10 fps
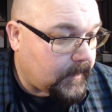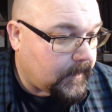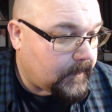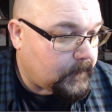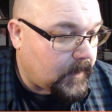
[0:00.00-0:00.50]

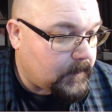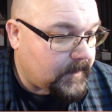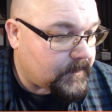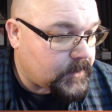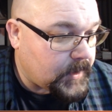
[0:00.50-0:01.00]
we
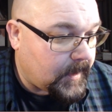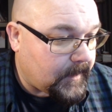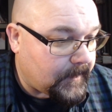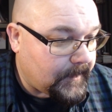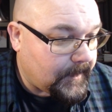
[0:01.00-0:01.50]
miss
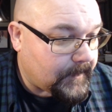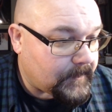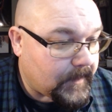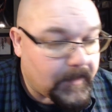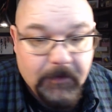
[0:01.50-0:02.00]
Jan. Yes,
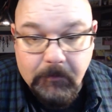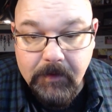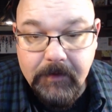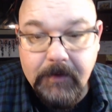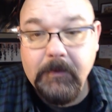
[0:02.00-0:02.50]
I know. Well,
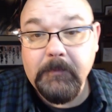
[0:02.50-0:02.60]
you know what?